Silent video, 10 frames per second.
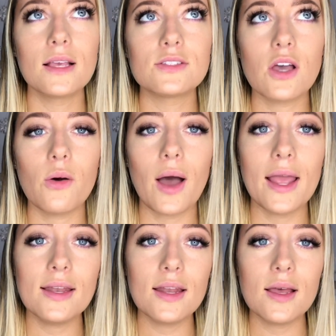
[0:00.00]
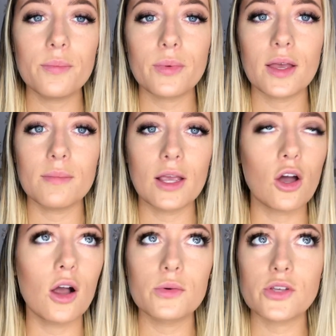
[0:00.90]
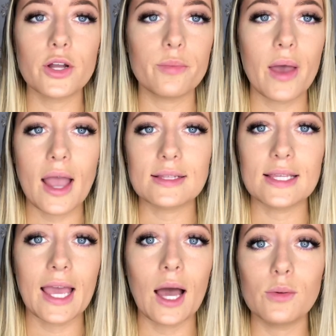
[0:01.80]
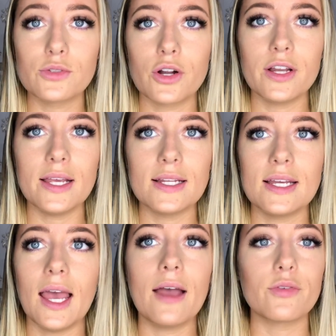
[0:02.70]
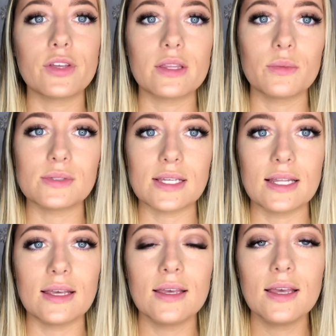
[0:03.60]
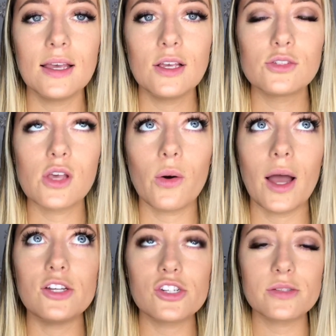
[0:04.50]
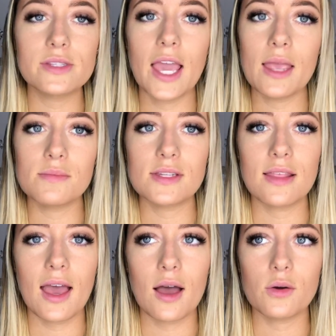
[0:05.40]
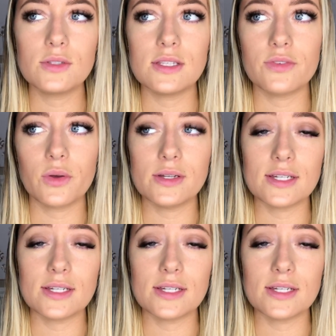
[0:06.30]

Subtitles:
So I ended up, my car was already packed, the cat was already in it, everything was in it. So I just came to the house, even though I